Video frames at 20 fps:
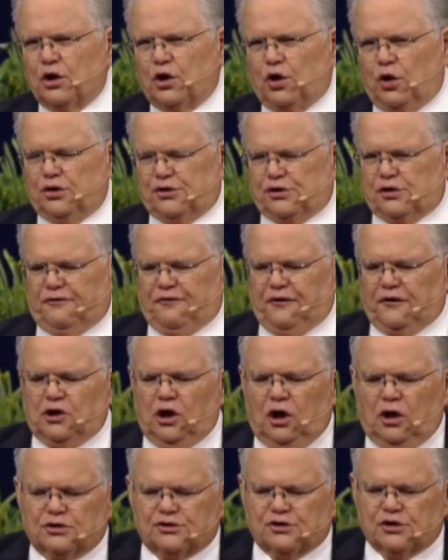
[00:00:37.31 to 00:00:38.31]
Christopher
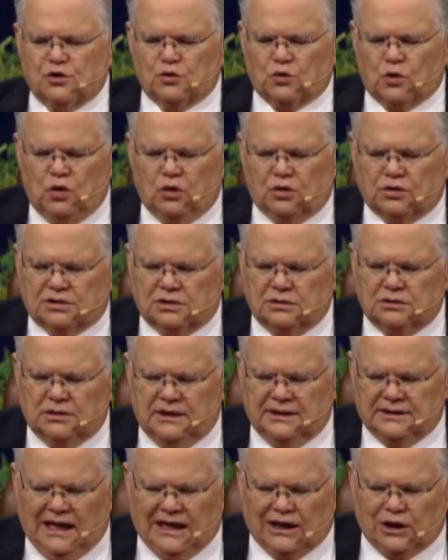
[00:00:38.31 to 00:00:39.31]
Dawson wrote,
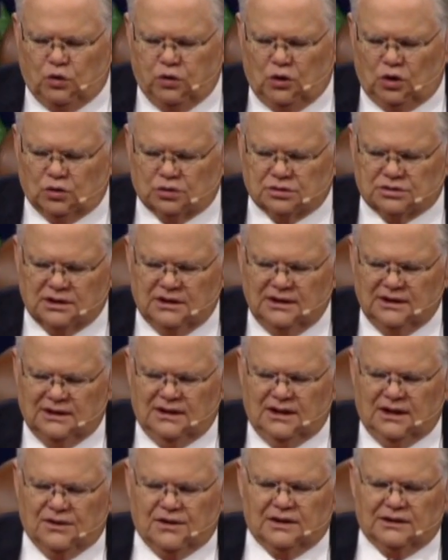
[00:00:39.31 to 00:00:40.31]
and I quote,
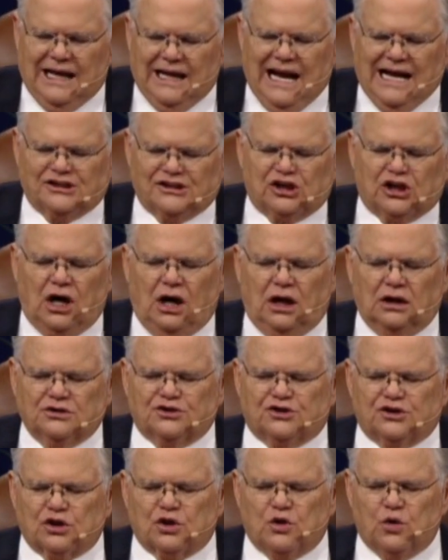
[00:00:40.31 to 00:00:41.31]
The last
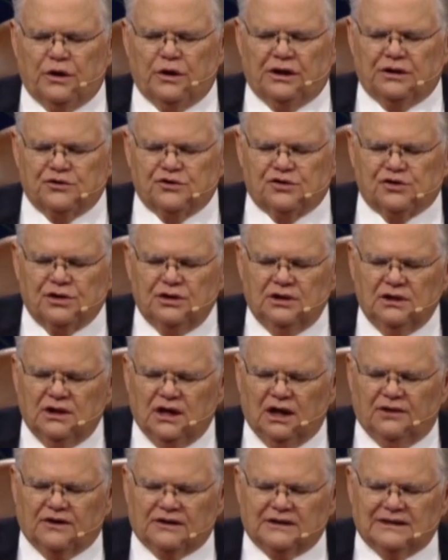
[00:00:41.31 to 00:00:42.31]
consequence
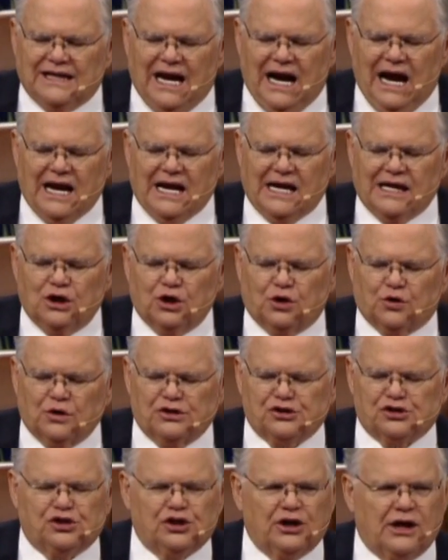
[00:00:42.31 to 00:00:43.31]
of a dying
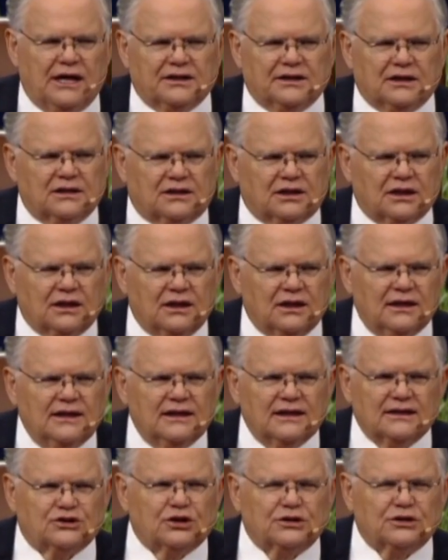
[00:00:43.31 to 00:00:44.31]
Christianity
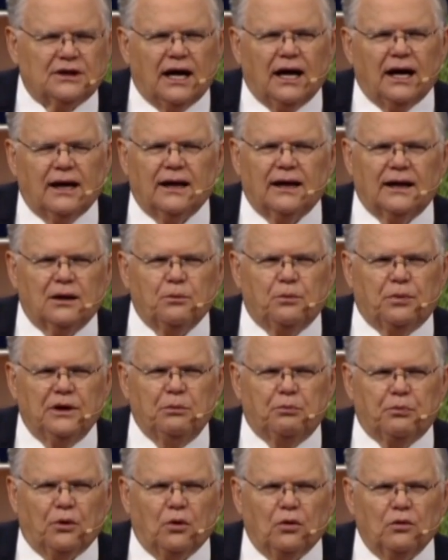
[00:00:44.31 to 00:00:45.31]
is a dying
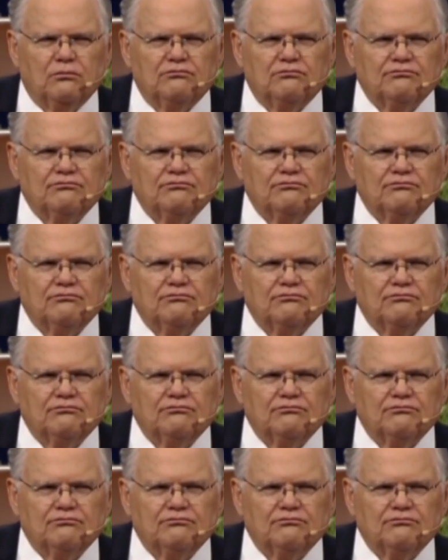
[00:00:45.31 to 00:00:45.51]
people.